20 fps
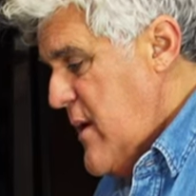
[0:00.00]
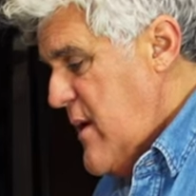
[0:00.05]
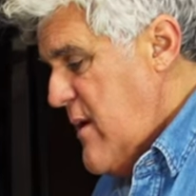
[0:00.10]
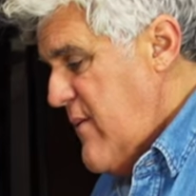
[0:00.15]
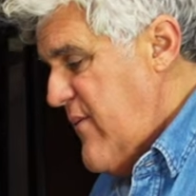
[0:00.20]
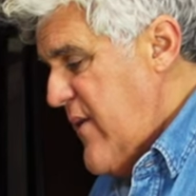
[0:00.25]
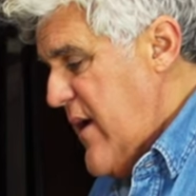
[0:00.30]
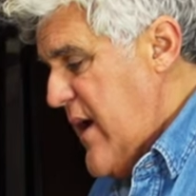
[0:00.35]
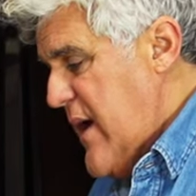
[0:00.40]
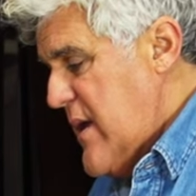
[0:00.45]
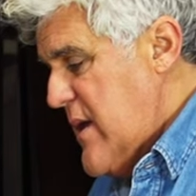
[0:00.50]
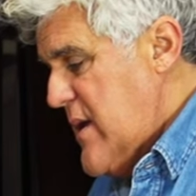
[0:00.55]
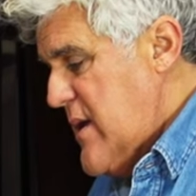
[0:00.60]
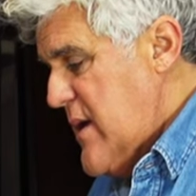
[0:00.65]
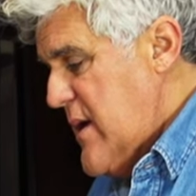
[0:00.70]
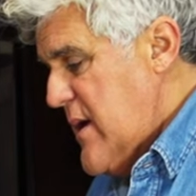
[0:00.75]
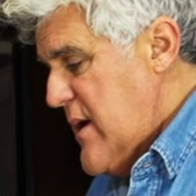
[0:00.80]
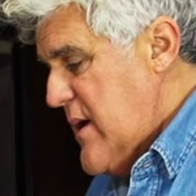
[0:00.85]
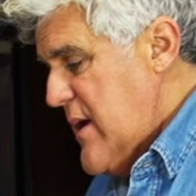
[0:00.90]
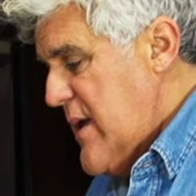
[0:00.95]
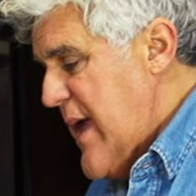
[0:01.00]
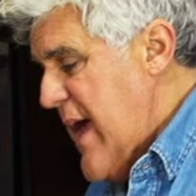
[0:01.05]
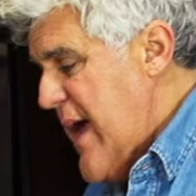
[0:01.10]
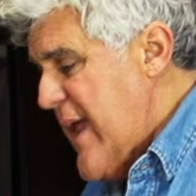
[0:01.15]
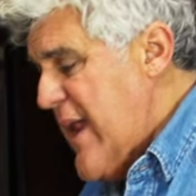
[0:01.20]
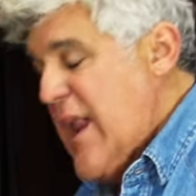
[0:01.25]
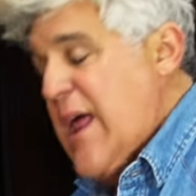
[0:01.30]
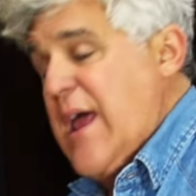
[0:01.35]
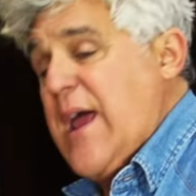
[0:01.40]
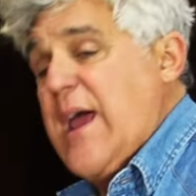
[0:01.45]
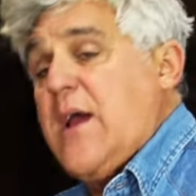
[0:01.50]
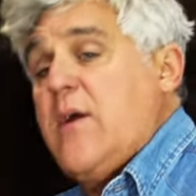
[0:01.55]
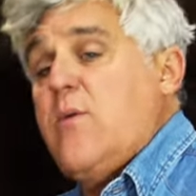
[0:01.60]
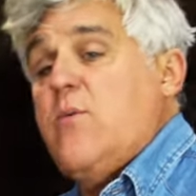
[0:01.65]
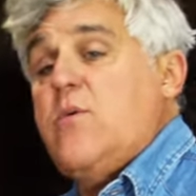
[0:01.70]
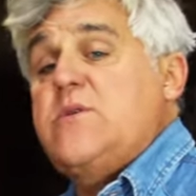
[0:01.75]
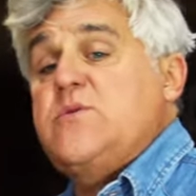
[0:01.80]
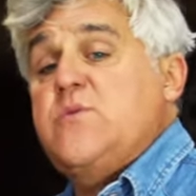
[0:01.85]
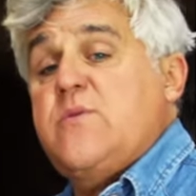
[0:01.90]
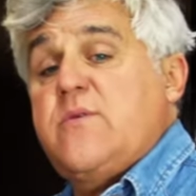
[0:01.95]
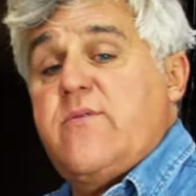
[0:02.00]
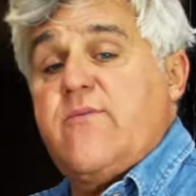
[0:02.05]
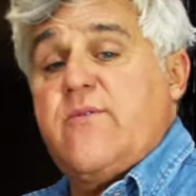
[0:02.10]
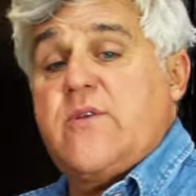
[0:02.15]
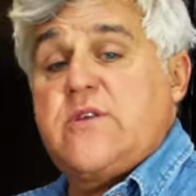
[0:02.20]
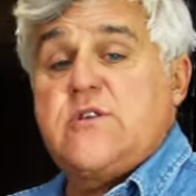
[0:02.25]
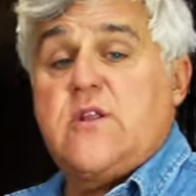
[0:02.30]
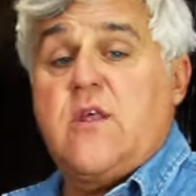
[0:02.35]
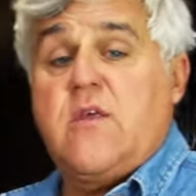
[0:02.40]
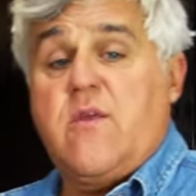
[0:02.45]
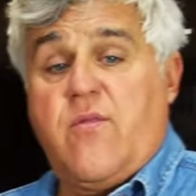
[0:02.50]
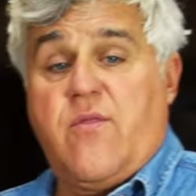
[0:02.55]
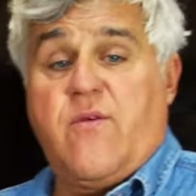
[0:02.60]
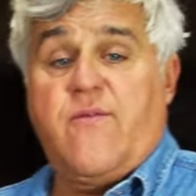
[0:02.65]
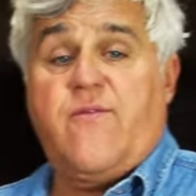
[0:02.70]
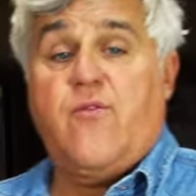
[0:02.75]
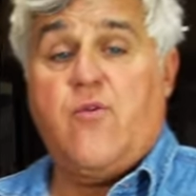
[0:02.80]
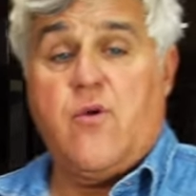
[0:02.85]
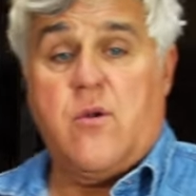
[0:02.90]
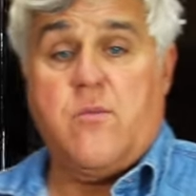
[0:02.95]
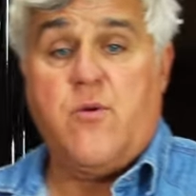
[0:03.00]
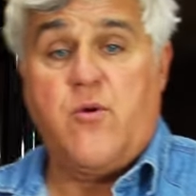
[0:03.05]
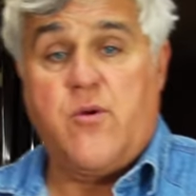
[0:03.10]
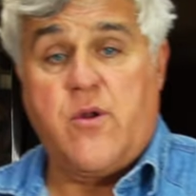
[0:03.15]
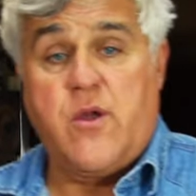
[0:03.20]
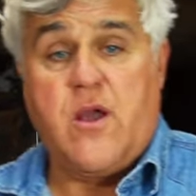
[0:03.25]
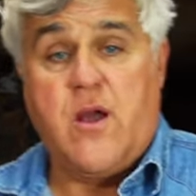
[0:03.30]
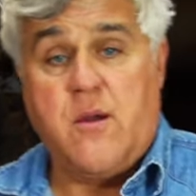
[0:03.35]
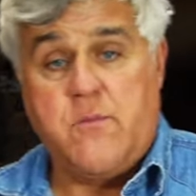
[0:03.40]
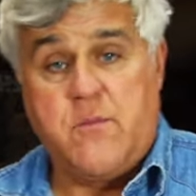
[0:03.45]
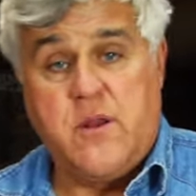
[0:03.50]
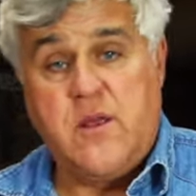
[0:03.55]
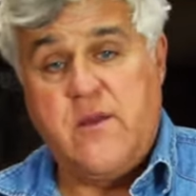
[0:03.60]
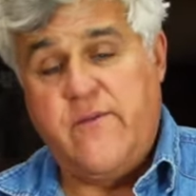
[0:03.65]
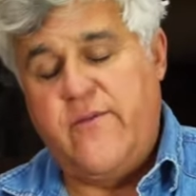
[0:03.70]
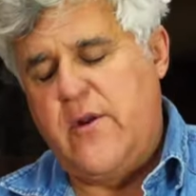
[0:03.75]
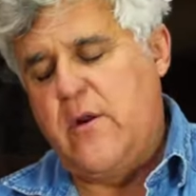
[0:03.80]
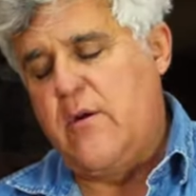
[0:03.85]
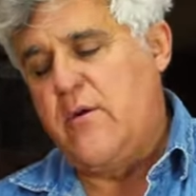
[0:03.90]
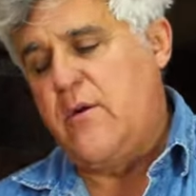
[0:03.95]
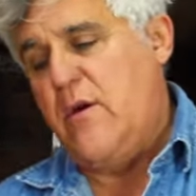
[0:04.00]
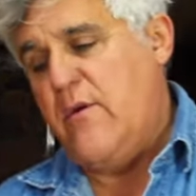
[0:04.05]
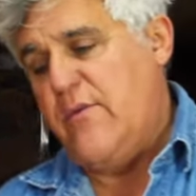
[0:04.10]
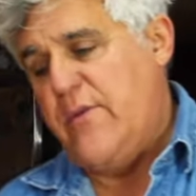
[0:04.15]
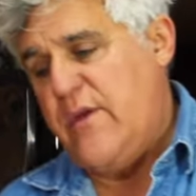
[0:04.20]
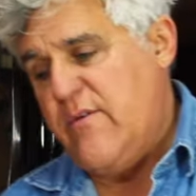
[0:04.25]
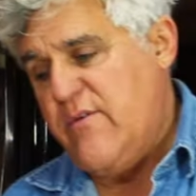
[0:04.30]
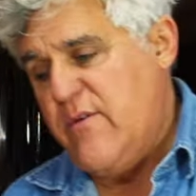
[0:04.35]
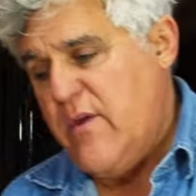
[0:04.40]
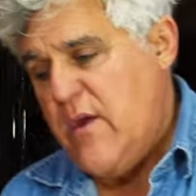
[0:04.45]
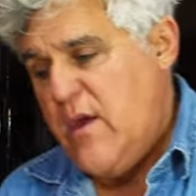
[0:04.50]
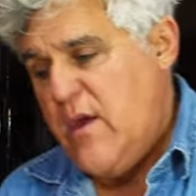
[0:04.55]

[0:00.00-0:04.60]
In fact, uh, Cadillac, which was originally the Ford Motor Company, if you don't know this,